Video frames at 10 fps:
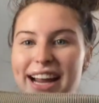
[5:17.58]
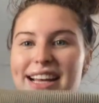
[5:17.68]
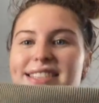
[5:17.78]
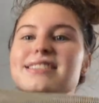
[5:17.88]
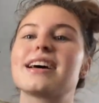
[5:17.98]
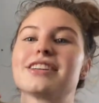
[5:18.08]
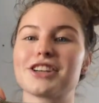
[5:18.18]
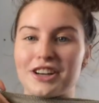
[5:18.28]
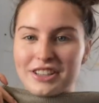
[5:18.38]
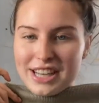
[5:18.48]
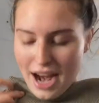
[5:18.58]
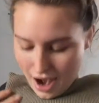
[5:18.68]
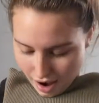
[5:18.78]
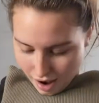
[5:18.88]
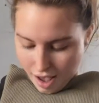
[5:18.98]
it's a turtleneck
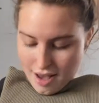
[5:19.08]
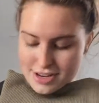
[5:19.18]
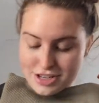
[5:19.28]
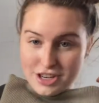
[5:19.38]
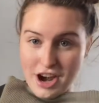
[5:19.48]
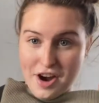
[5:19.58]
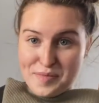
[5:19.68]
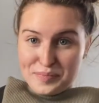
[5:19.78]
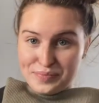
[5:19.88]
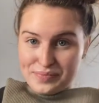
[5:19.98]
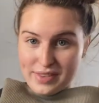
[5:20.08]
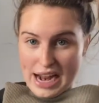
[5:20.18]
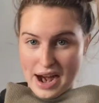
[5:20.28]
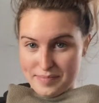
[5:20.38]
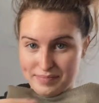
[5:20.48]
shirt,
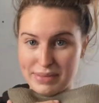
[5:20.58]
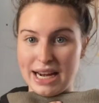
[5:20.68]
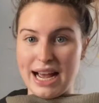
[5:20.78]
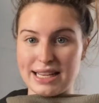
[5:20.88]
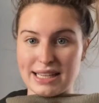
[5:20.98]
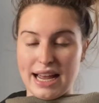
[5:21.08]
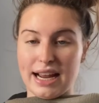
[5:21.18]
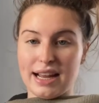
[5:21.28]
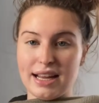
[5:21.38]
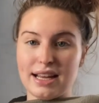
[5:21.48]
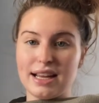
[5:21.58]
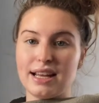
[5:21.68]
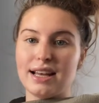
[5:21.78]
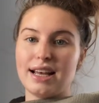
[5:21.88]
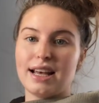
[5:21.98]
okay? But it has like
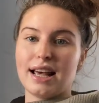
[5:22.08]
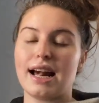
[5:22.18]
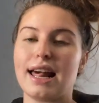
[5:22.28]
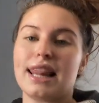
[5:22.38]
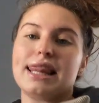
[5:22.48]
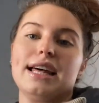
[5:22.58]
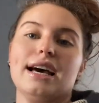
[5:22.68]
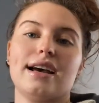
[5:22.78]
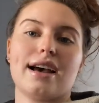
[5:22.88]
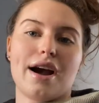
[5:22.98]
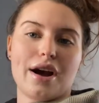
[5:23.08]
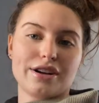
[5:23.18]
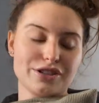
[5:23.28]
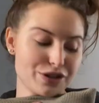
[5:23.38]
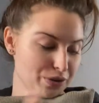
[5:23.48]
the
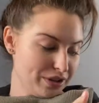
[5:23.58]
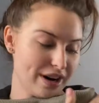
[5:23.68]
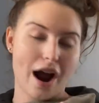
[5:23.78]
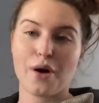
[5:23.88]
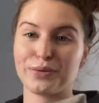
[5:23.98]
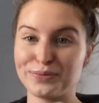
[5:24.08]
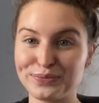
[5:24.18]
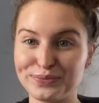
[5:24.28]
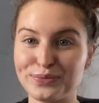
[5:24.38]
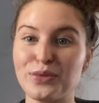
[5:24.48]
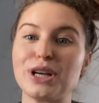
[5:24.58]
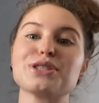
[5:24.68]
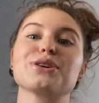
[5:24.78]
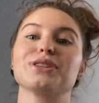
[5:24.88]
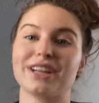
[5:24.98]
shoulder out one
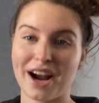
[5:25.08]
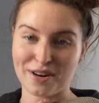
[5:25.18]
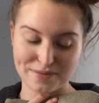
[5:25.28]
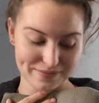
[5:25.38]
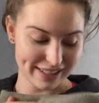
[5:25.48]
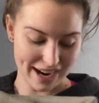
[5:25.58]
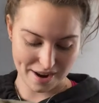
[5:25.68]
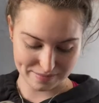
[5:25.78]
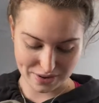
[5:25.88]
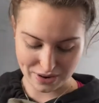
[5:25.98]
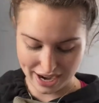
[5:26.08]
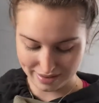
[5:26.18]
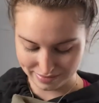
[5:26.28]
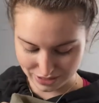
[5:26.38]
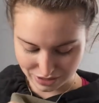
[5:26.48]
shoulder out. Yeah, okay.
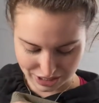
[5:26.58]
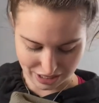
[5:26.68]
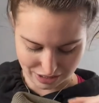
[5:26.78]
Don't judge